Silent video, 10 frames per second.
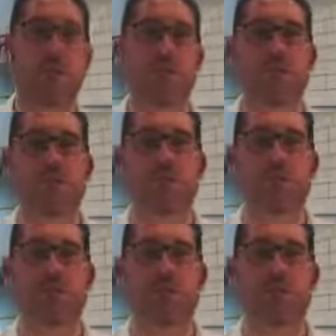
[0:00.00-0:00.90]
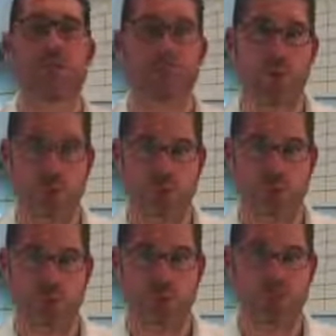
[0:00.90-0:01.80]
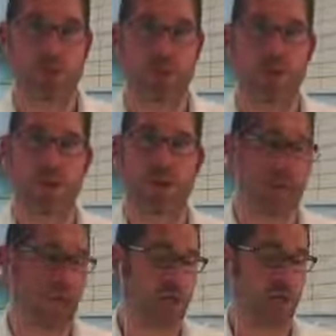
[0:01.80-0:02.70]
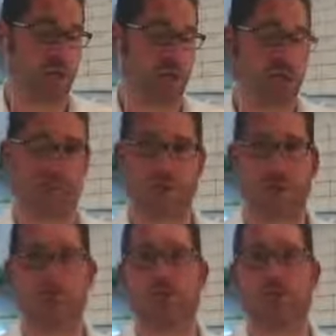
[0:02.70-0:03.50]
Start building that rapport with them. What's the timeline? What are they looking to do?